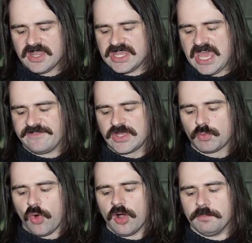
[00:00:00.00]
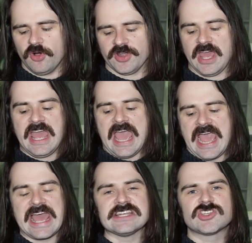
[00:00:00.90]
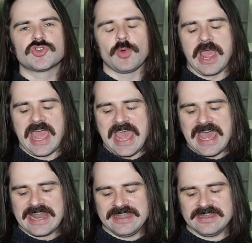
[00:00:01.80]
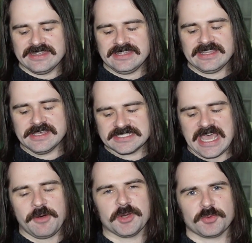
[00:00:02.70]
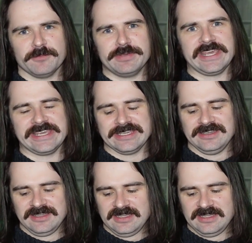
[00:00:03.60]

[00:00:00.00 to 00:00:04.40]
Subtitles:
The heavy warboard, hand to hand, is how it will be.